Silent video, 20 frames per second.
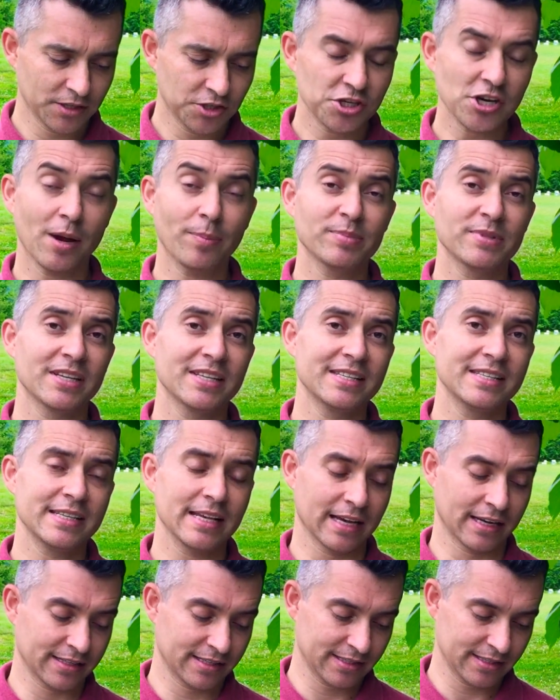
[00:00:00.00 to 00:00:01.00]
chapter
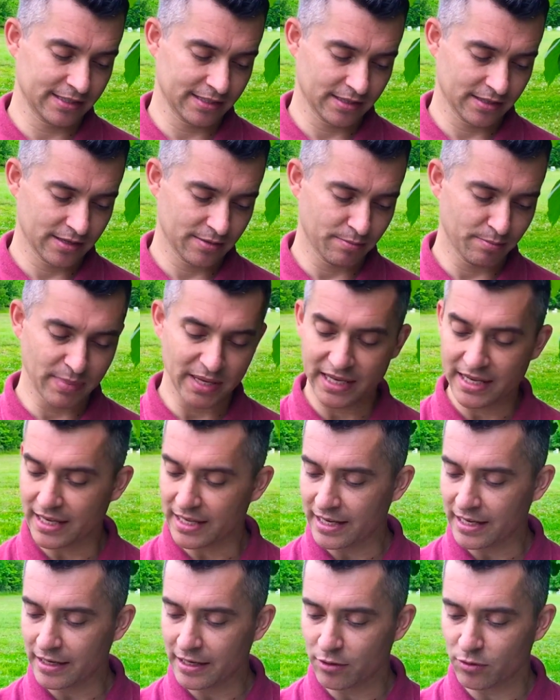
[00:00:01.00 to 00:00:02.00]
6,
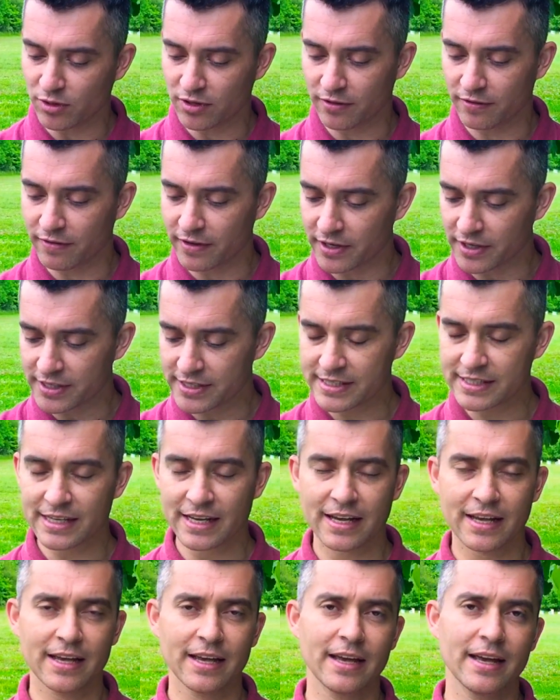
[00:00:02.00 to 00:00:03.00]
beginning with verse
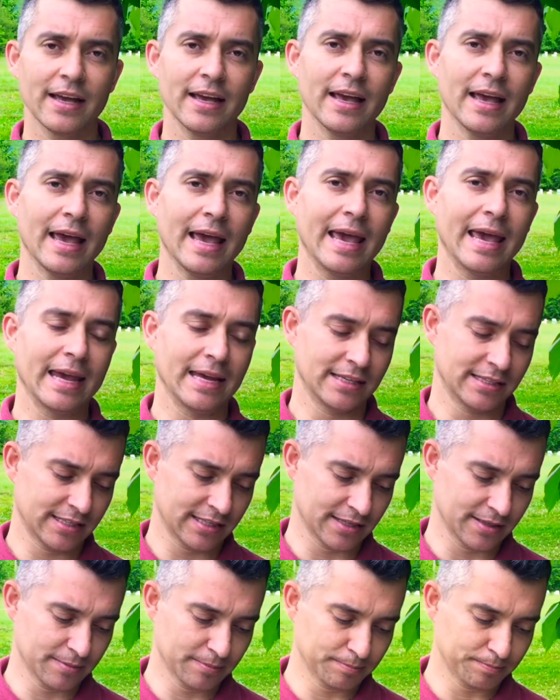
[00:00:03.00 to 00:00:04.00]
8.